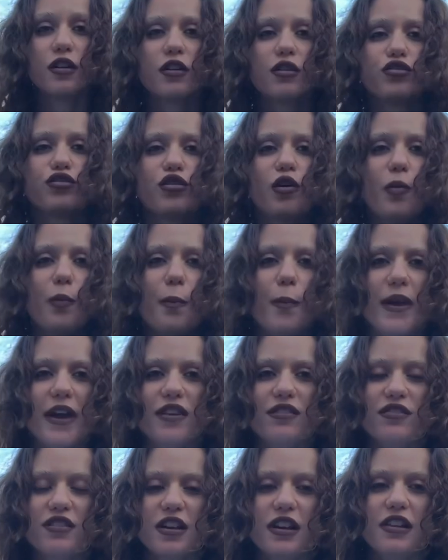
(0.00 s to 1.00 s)
So
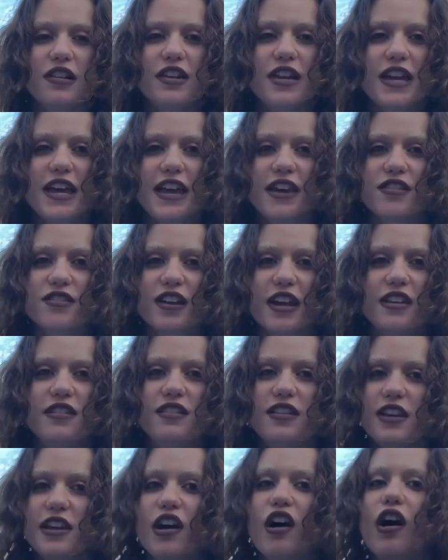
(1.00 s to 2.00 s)
basically his
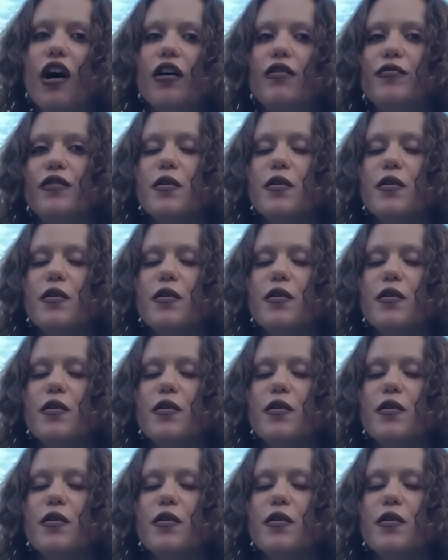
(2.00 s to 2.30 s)
idea of